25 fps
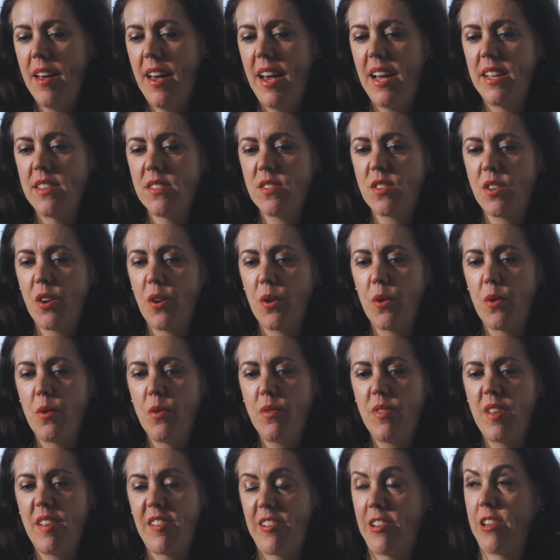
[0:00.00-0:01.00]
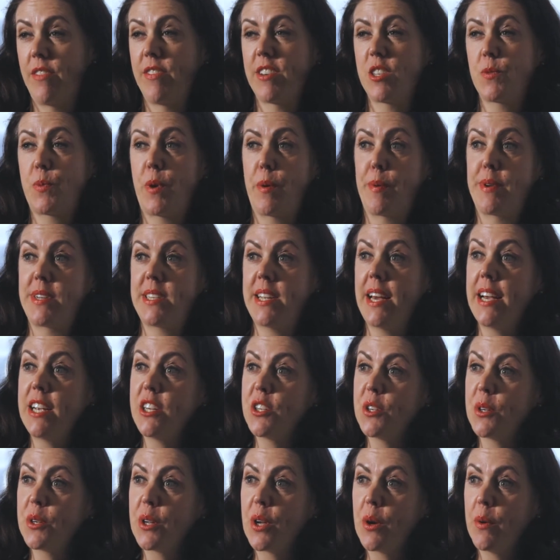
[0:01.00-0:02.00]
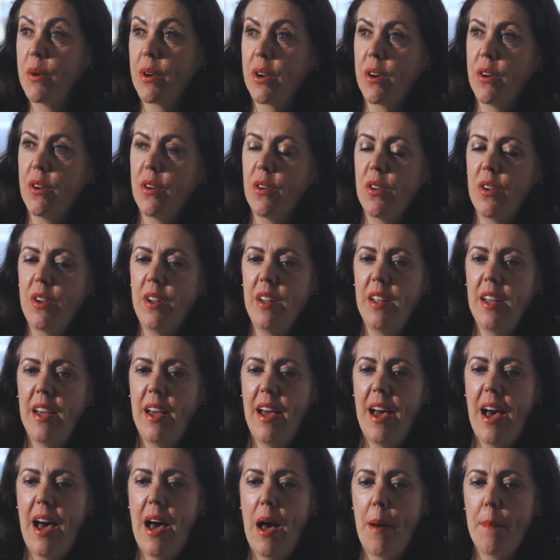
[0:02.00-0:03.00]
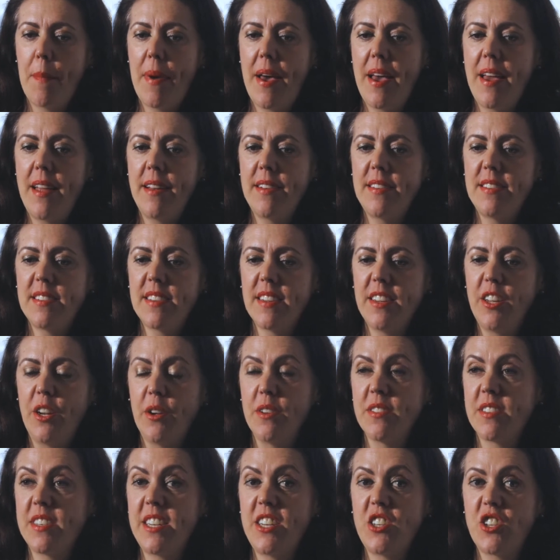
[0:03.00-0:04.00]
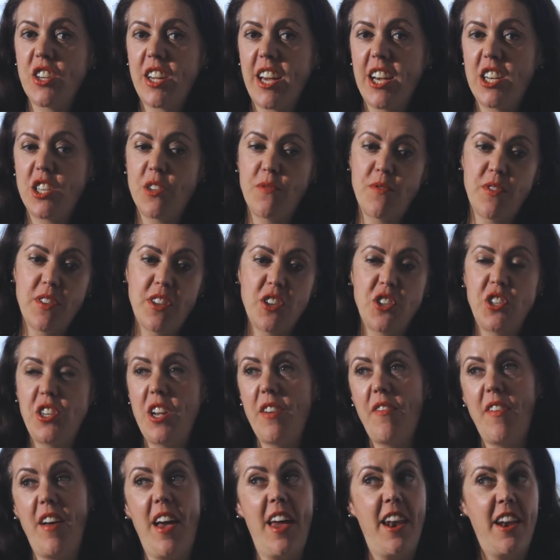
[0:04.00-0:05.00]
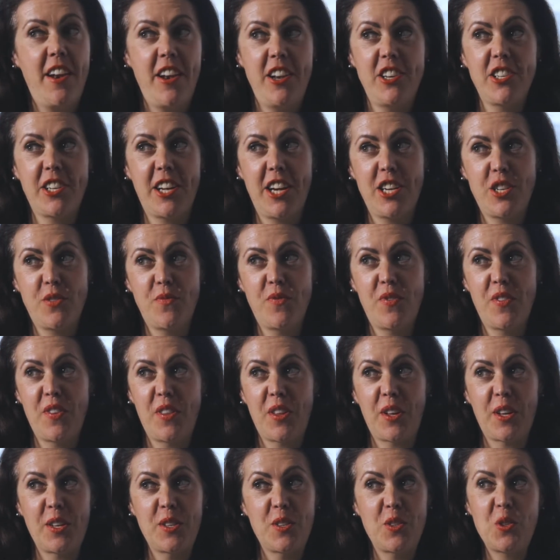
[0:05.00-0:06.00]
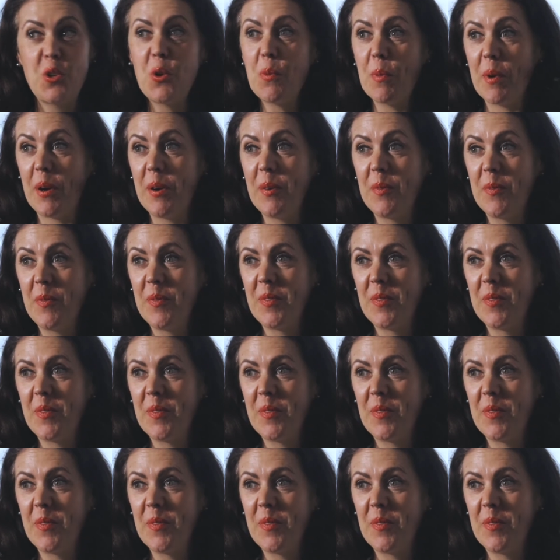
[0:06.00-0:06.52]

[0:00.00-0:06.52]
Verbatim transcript: and so there's a lot of experimentation going on um, and you know it's an education for the chef and an education for the consumer